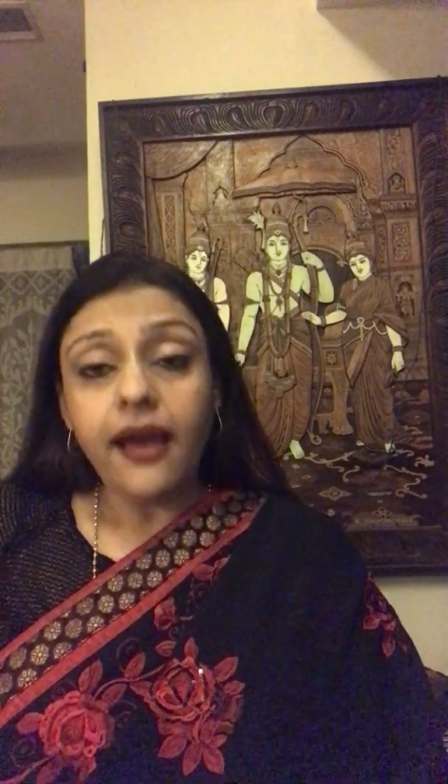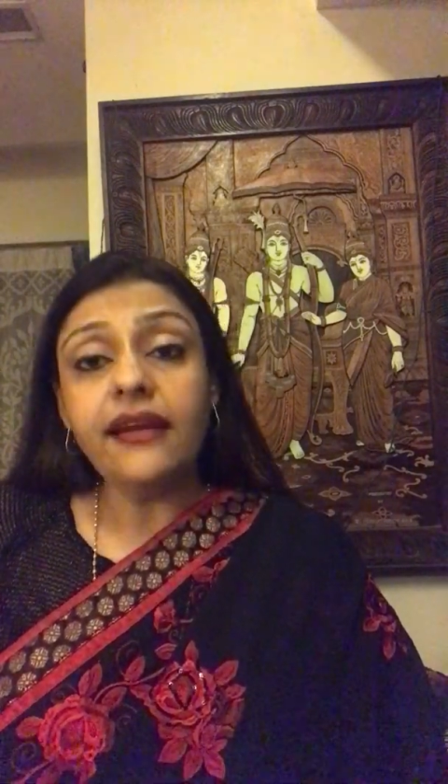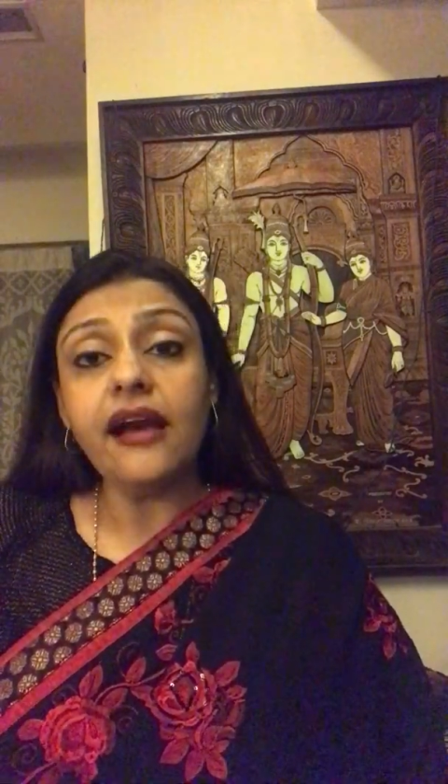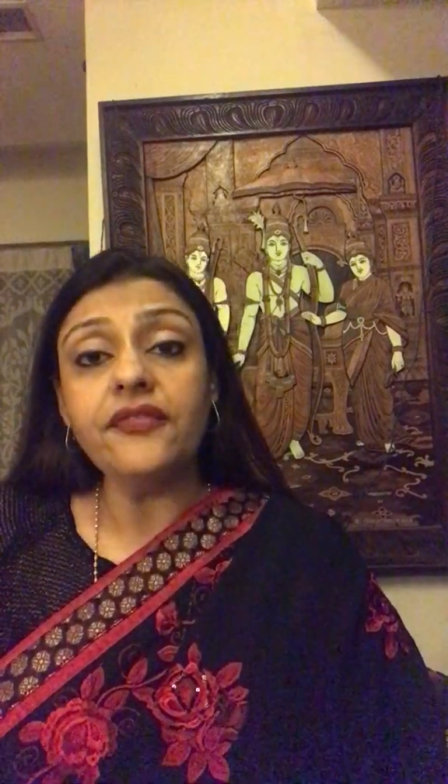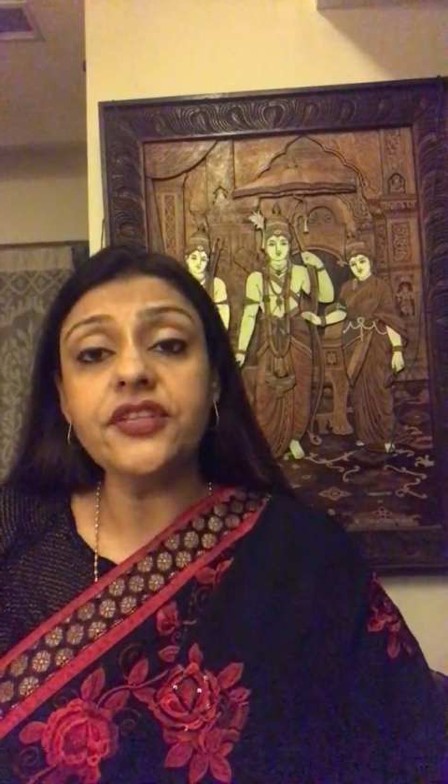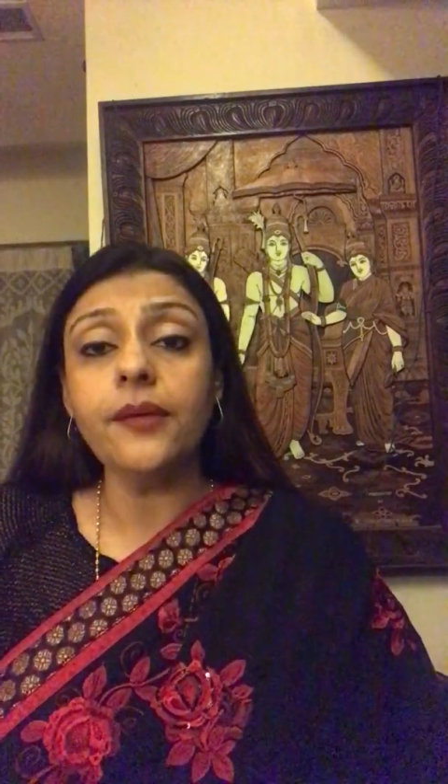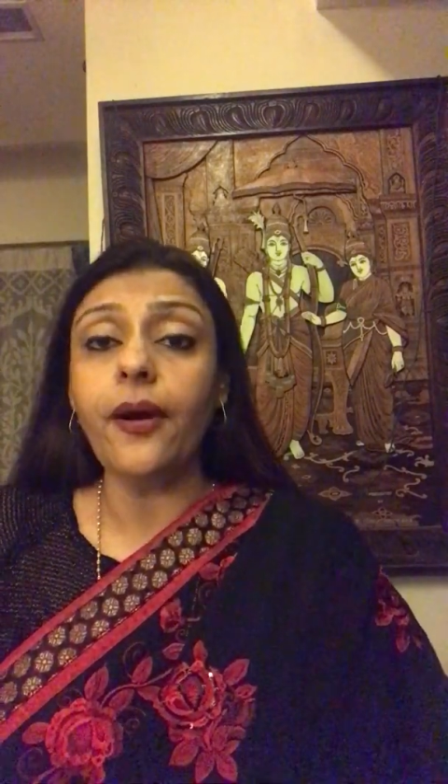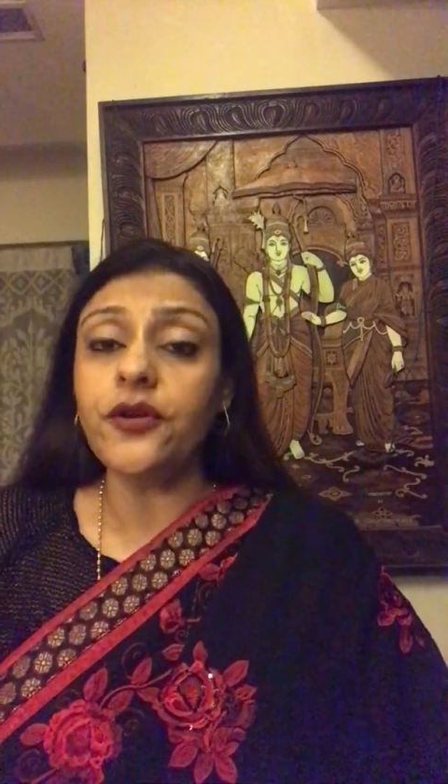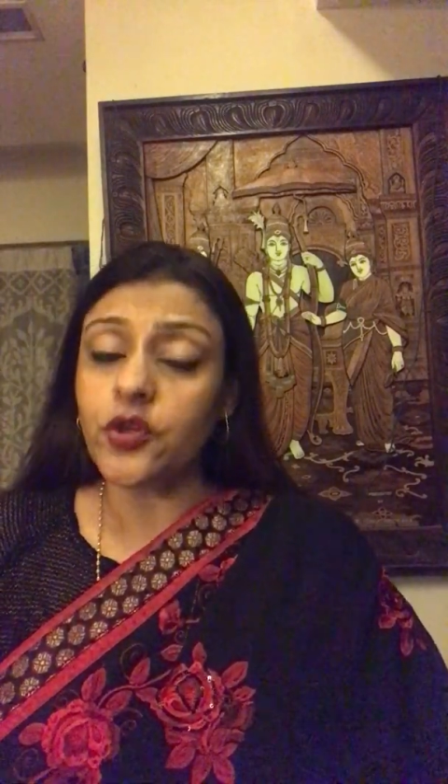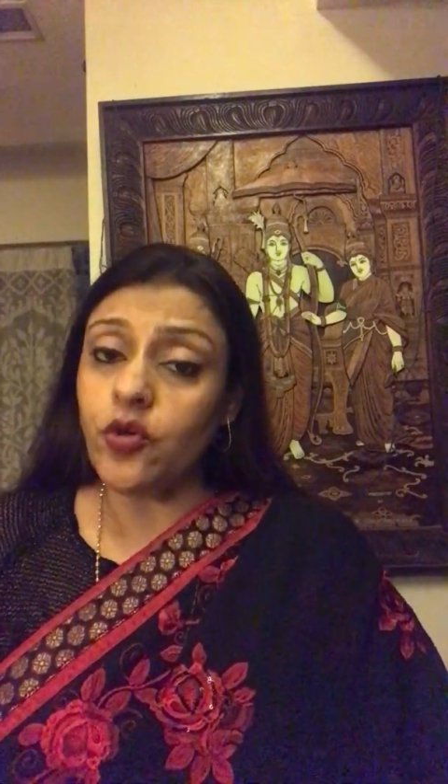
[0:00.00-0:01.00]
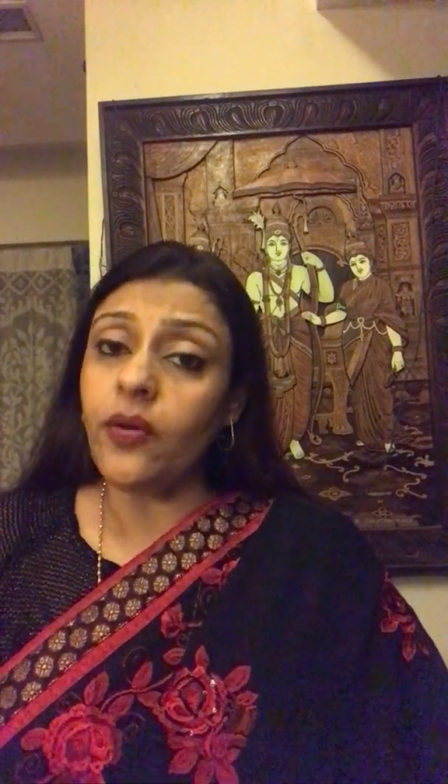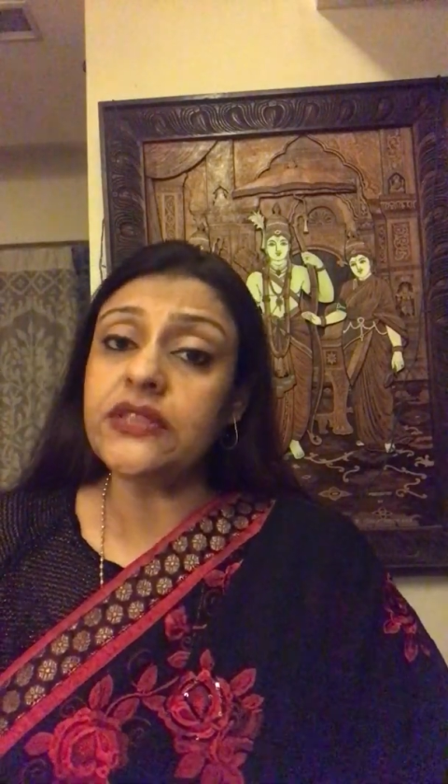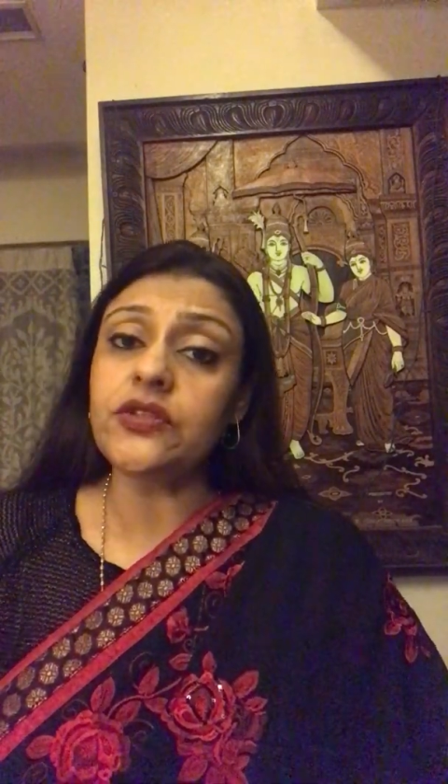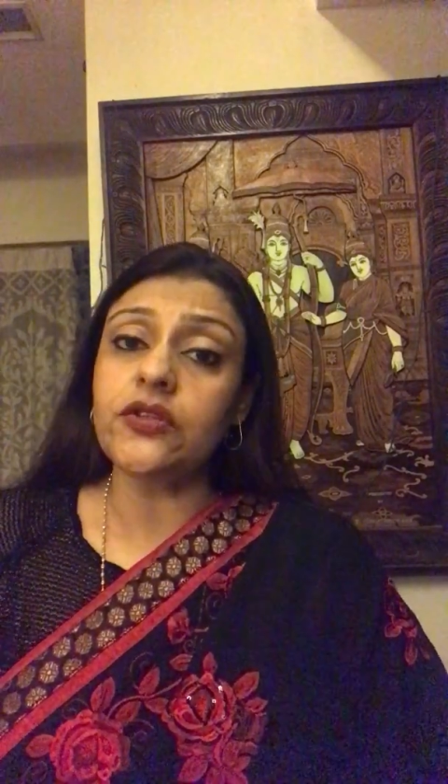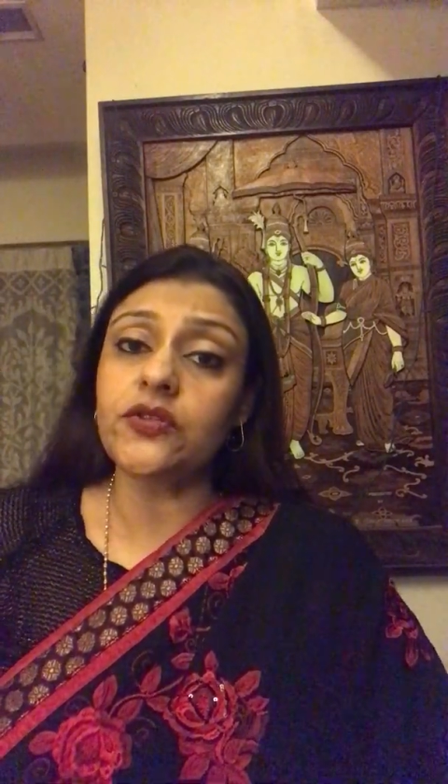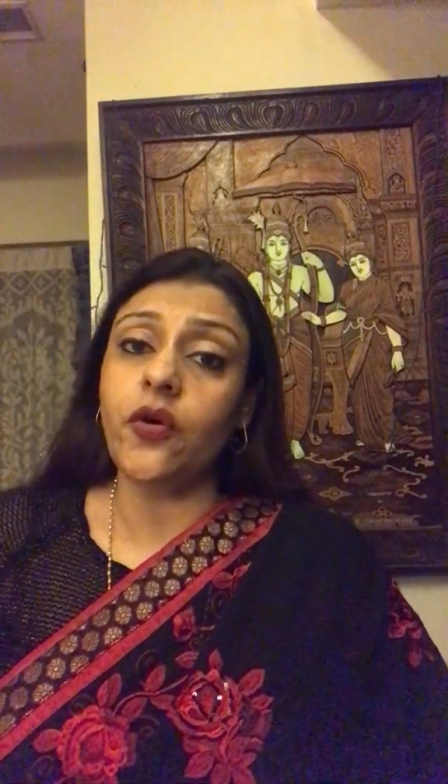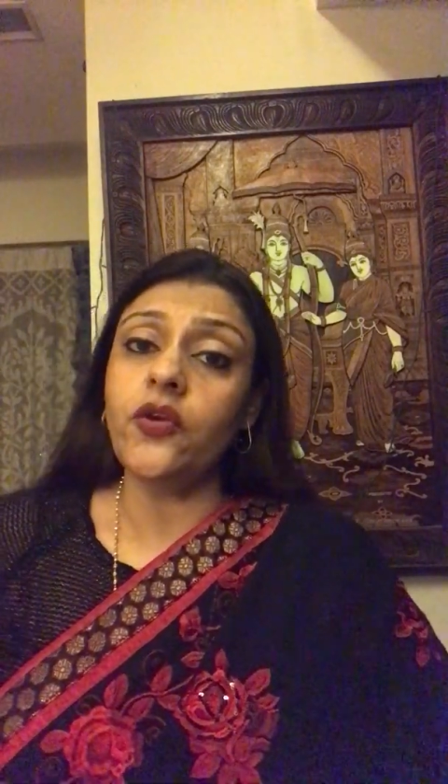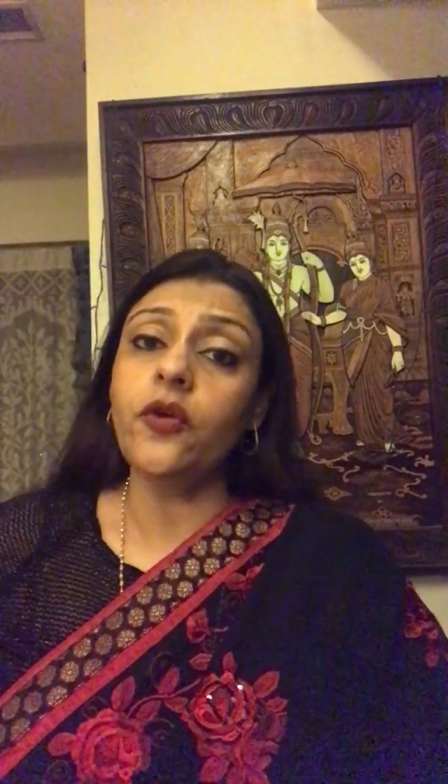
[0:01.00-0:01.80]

and after about two months or so,